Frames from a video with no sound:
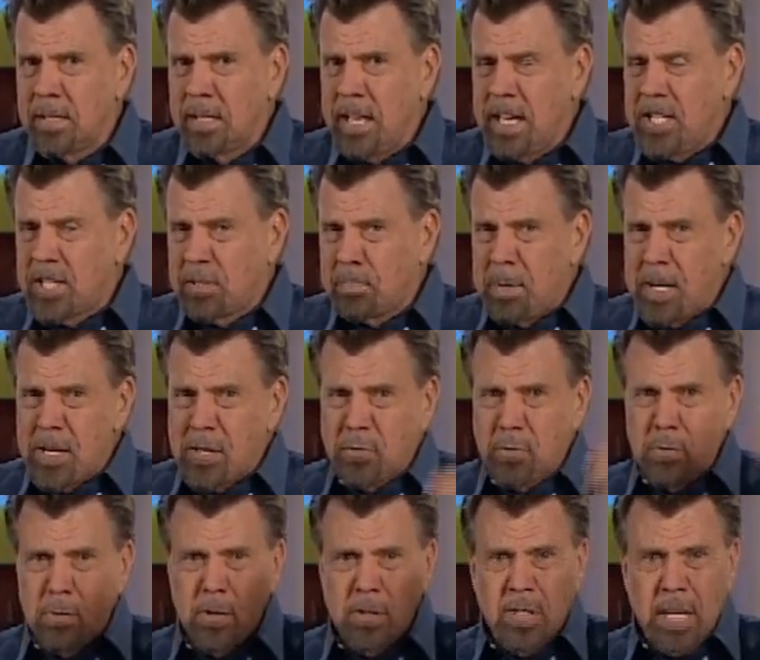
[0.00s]
He speaks
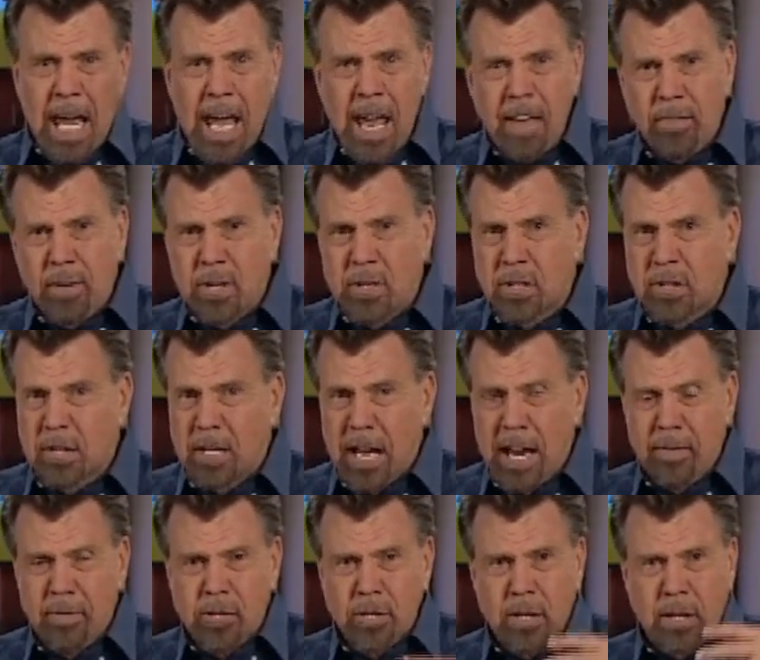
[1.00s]
through the heavens. The
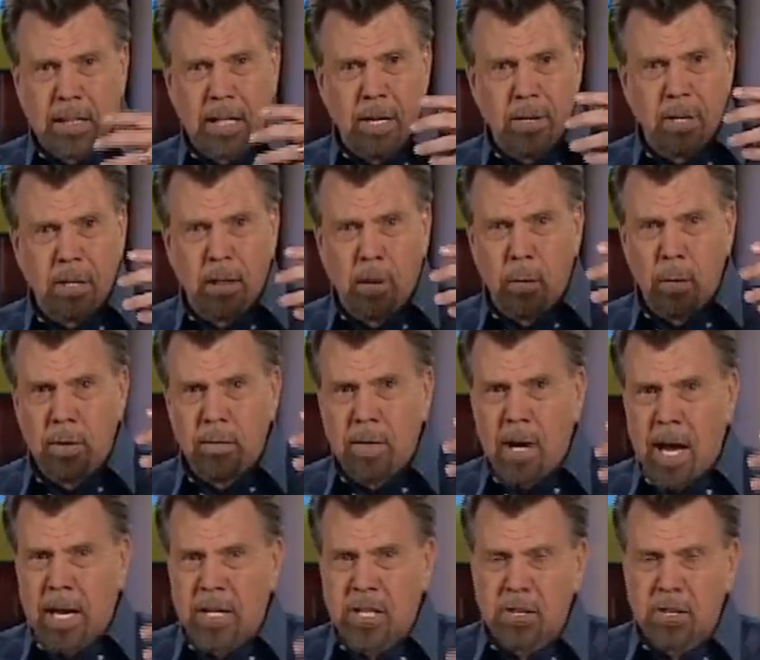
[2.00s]
heavens declare the glory of God.